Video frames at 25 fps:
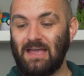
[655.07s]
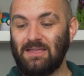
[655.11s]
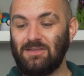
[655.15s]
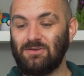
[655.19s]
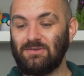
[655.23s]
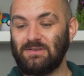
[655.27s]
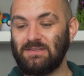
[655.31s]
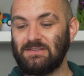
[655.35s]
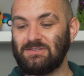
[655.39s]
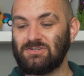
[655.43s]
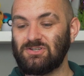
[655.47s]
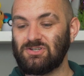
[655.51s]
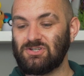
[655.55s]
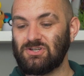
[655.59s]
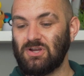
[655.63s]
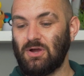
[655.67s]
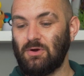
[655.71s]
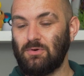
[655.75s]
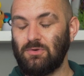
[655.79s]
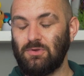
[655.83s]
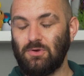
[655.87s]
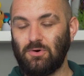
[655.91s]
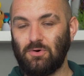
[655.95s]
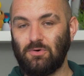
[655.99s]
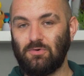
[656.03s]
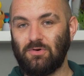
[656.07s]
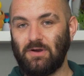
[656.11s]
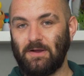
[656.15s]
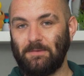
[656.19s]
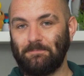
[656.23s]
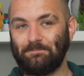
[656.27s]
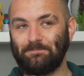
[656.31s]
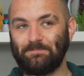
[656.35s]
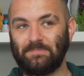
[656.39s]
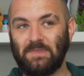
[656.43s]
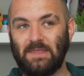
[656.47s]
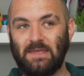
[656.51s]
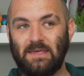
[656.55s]
You need to show
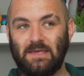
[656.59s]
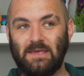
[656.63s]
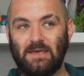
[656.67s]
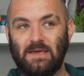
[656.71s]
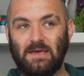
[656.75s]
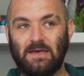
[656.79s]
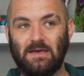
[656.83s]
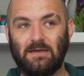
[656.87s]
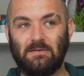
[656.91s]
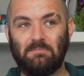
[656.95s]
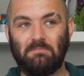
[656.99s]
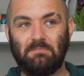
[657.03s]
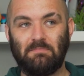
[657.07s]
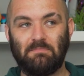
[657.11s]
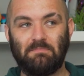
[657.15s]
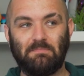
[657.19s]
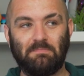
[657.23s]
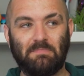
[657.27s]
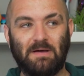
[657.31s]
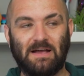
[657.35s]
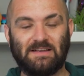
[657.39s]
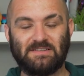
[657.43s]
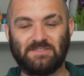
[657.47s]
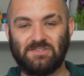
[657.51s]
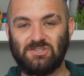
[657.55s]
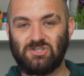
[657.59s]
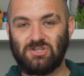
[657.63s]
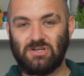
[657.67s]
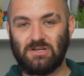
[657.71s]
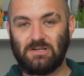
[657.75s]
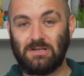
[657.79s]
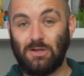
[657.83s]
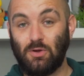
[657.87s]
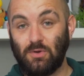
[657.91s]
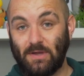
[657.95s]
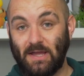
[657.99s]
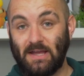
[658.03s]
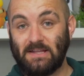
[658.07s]
your passenger
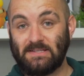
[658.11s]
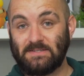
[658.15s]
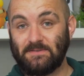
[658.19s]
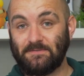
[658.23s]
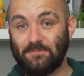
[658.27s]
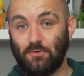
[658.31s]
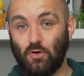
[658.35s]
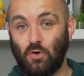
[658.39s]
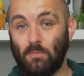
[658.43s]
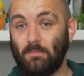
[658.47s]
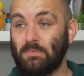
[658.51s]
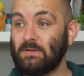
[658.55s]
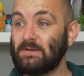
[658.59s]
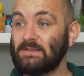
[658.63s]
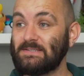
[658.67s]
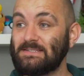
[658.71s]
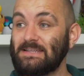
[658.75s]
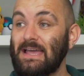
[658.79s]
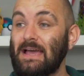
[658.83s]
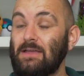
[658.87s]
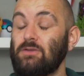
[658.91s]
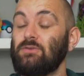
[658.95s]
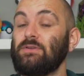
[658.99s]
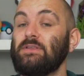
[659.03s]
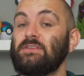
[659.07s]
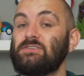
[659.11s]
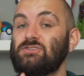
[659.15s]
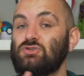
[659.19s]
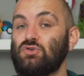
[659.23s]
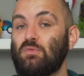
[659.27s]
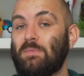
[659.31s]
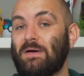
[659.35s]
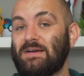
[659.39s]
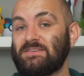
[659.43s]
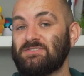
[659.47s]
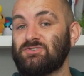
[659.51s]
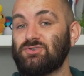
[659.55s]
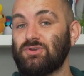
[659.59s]
locator form, because you need to do a
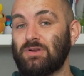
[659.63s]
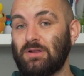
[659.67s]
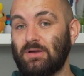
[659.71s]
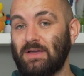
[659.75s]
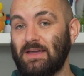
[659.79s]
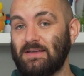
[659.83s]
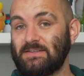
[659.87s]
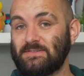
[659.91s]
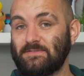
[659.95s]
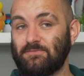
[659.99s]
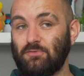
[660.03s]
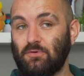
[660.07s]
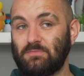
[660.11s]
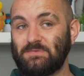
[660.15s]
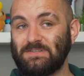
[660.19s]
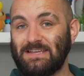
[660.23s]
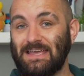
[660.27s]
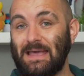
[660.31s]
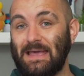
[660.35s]
passenger locator form to